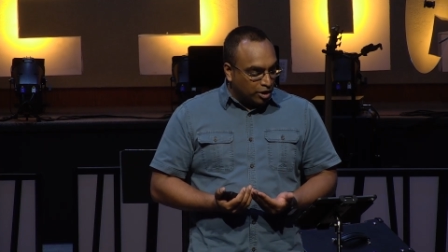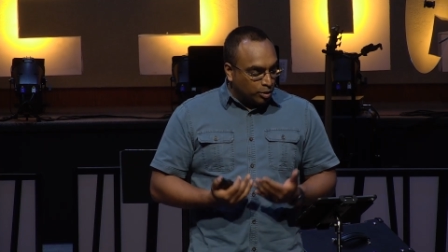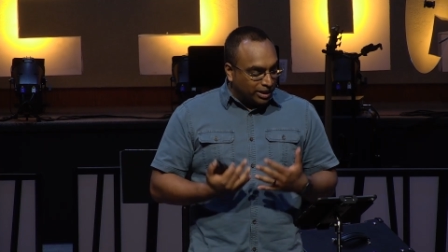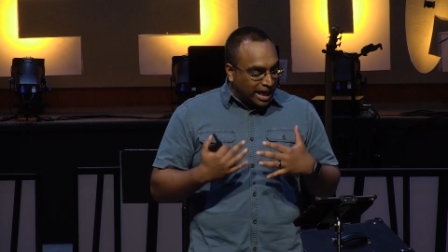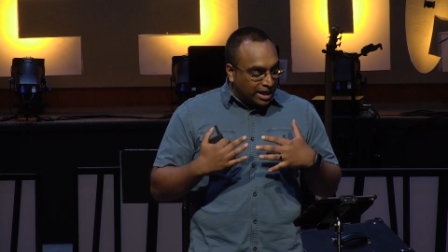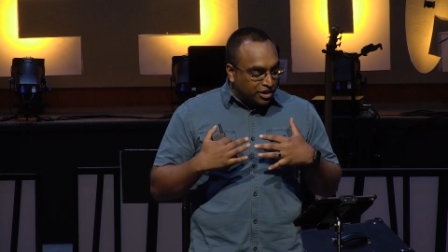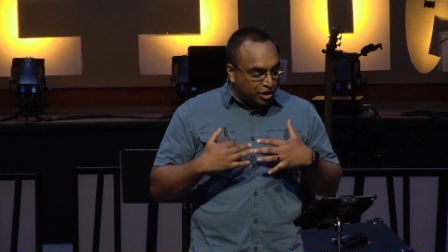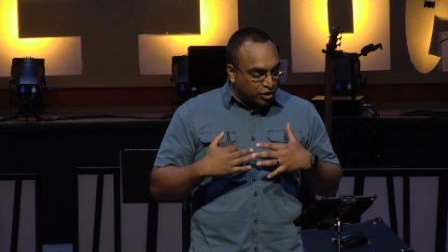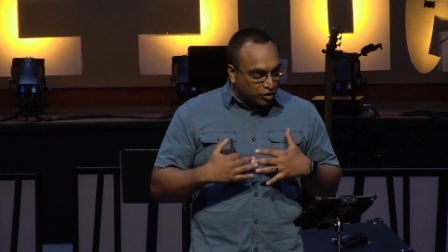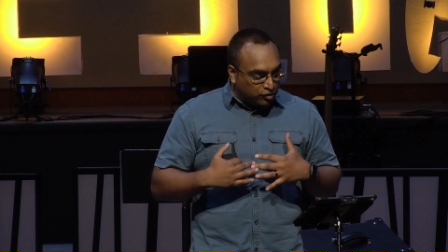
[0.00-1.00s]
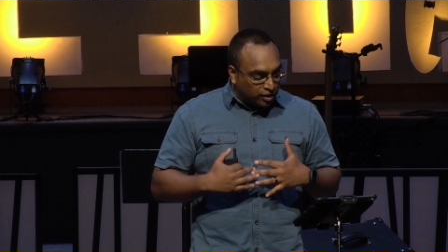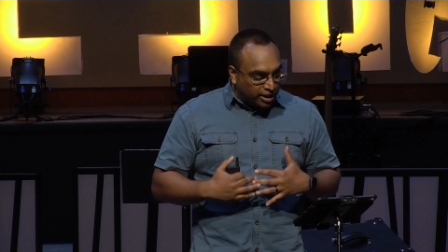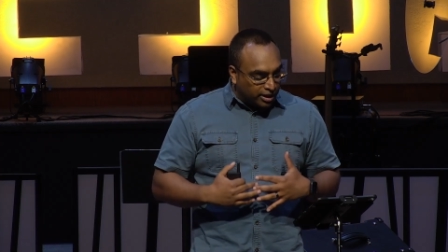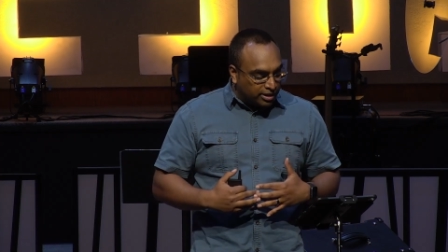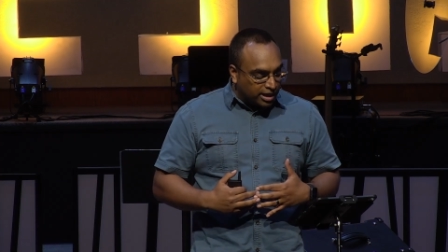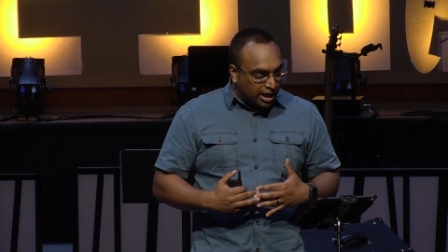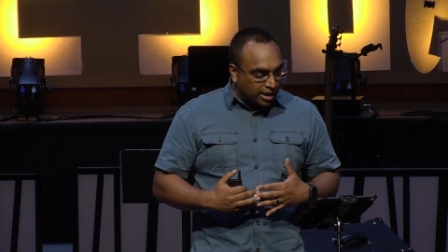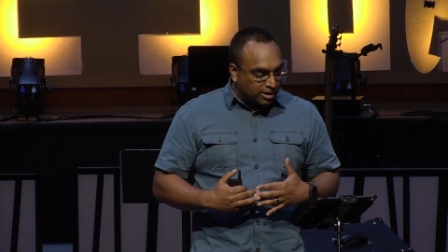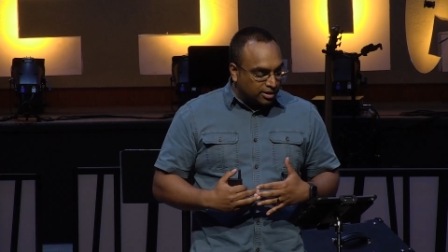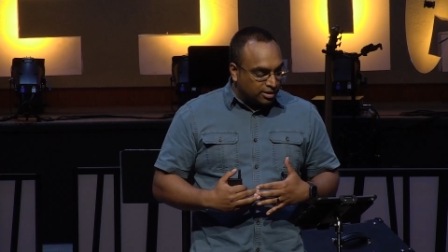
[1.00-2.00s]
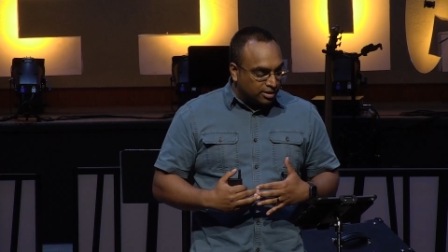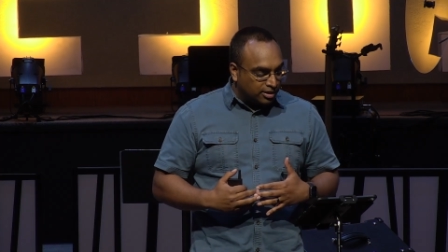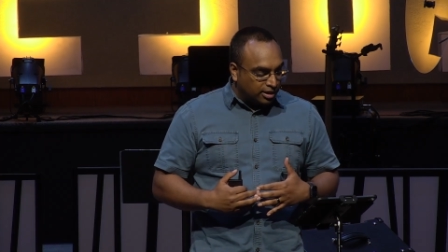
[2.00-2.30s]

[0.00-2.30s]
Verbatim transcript: With that, tears flooded his eyes.